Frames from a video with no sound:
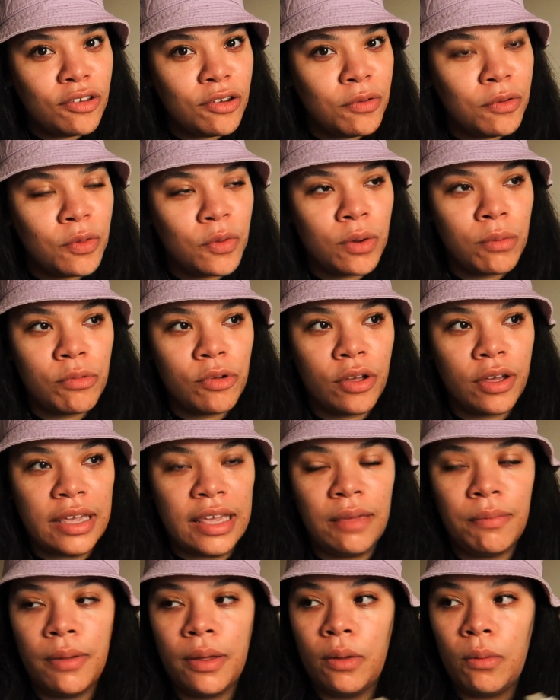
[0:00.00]
do with what I'm
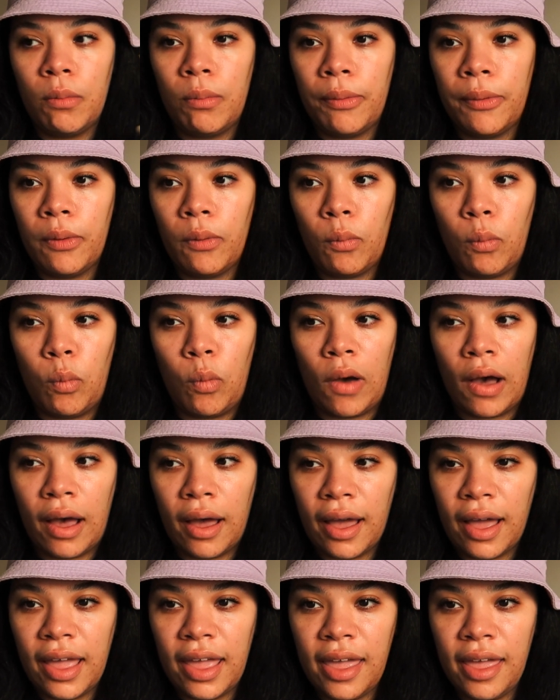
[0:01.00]
talking about, but
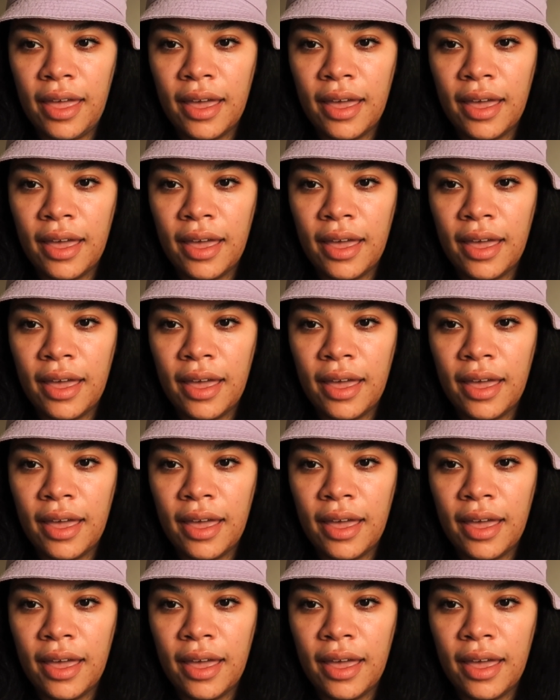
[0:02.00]
why